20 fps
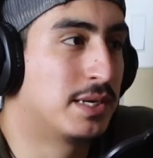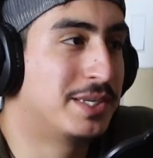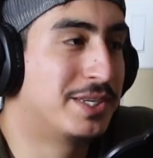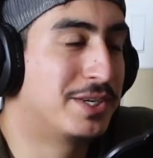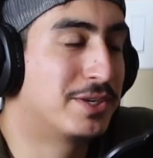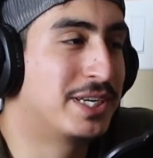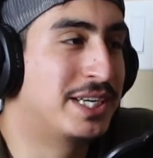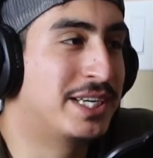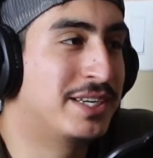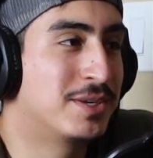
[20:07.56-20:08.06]

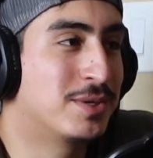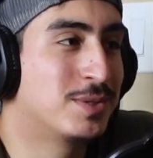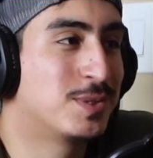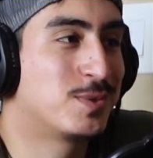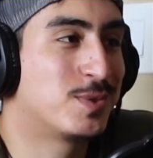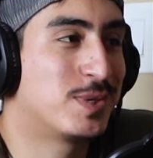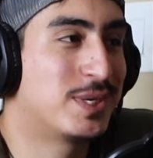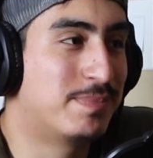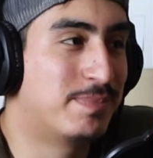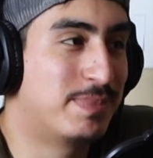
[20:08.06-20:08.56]
Your ego's
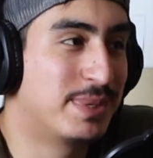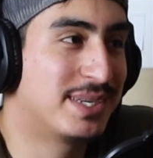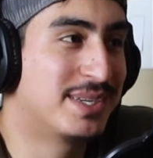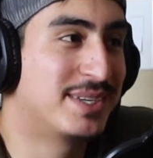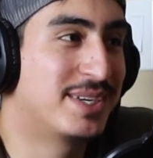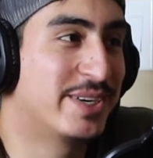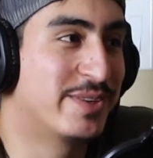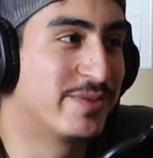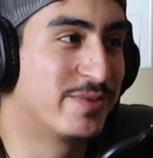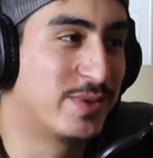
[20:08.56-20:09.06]
already big
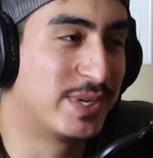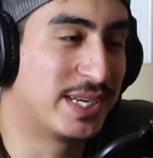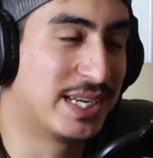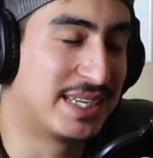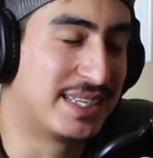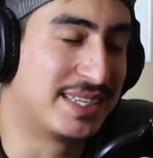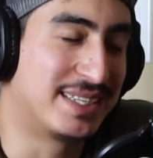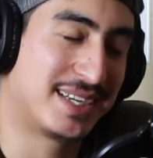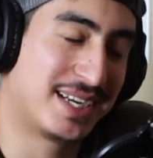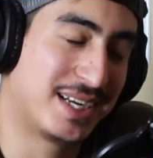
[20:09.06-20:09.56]
enough. We
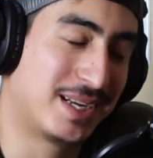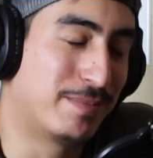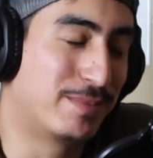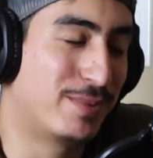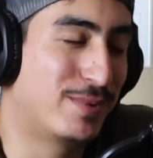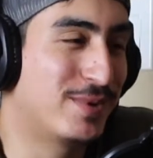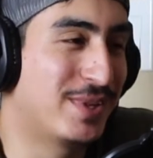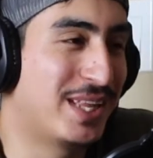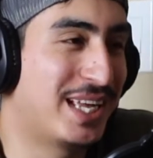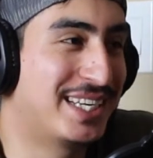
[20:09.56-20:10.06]
got to kind of
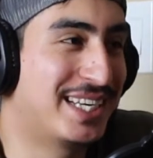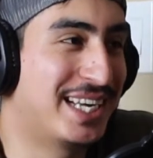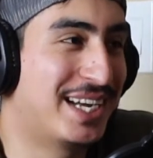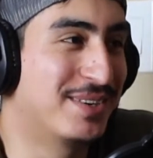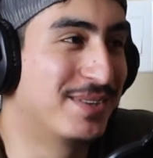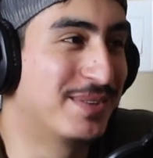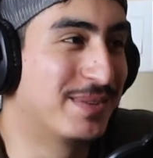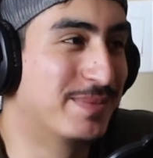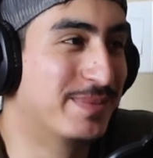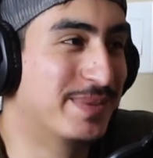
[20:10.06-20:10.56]
pull that down a little